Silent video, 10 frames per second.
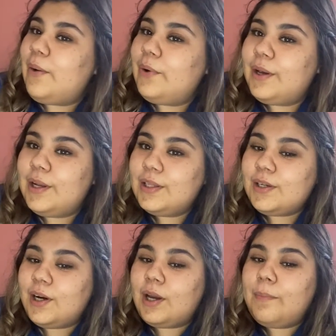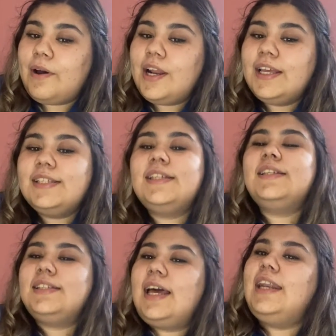we're going to talk about is the
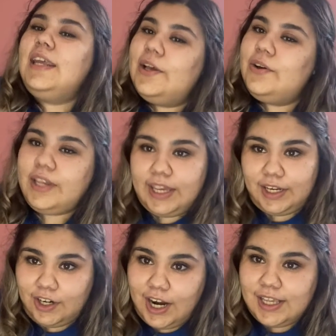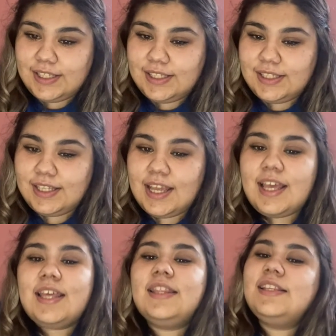sandhill cane grass.
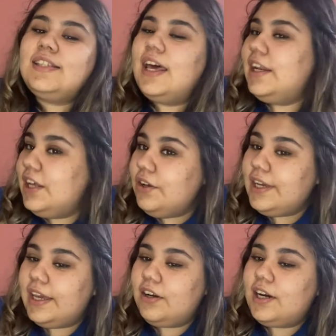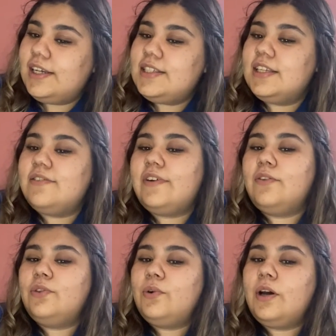The sandhill cane grass is
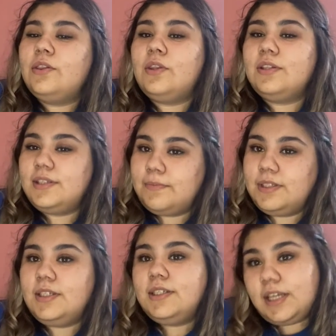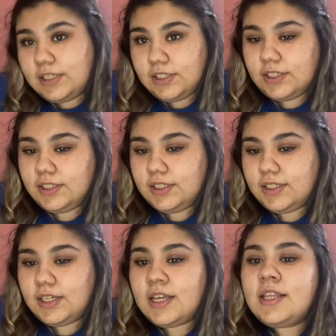found throughout the Simpson Desert.
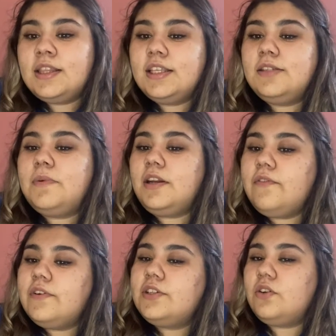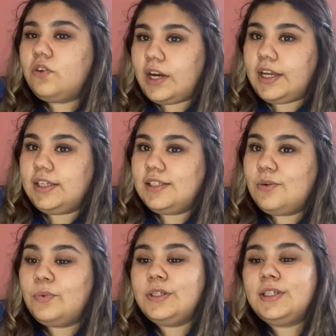This beneficial grass,
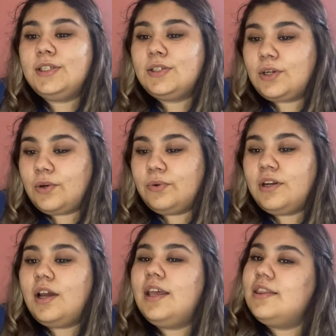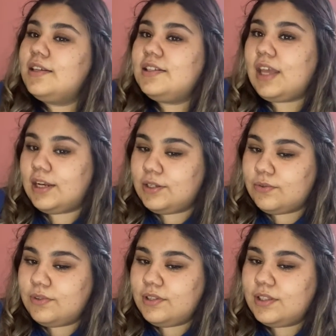which is grown in the sand
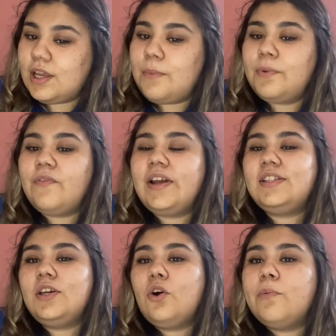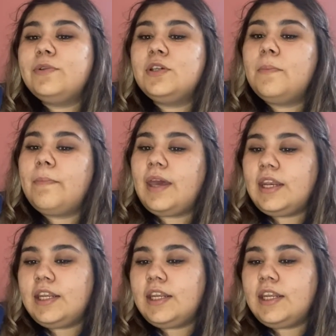dunes, provides a home to many